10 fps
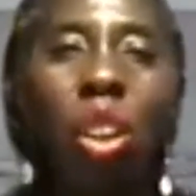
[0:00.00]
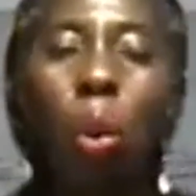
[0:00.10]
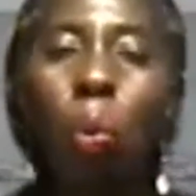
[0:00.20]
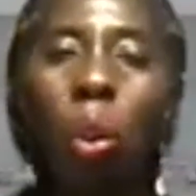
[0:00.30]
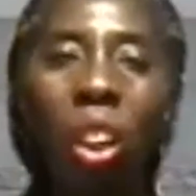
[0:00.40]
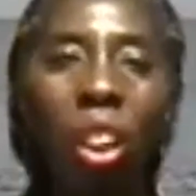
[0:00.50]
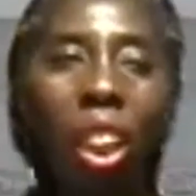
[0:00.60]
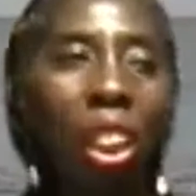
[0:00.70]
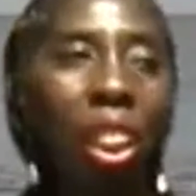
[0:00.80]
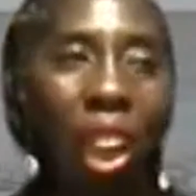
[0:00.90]
we're
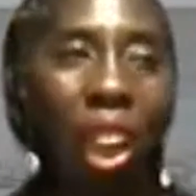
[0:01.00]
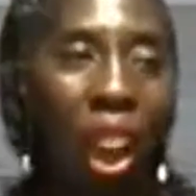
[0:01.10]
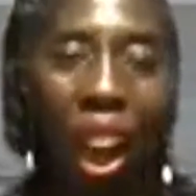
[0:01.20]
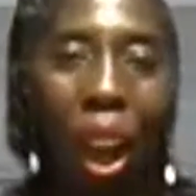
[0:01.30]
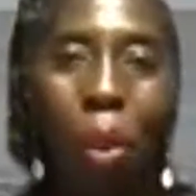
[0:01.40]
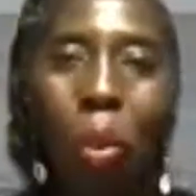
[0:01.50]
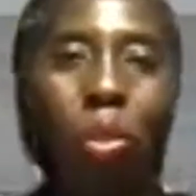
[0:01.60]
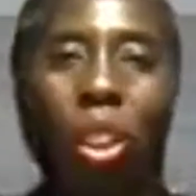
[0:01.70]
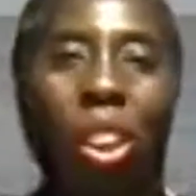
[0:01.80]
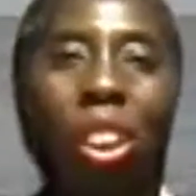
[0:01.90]
in our
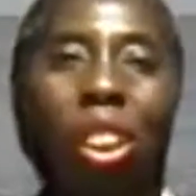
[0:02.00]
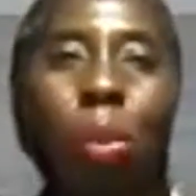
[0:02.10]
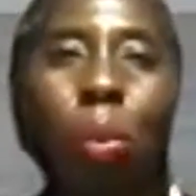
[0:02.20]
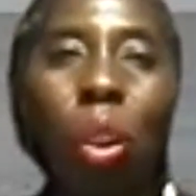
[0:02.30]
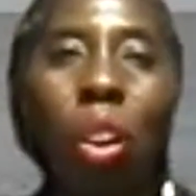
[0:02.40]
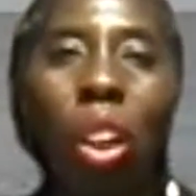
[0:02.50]
region of the world,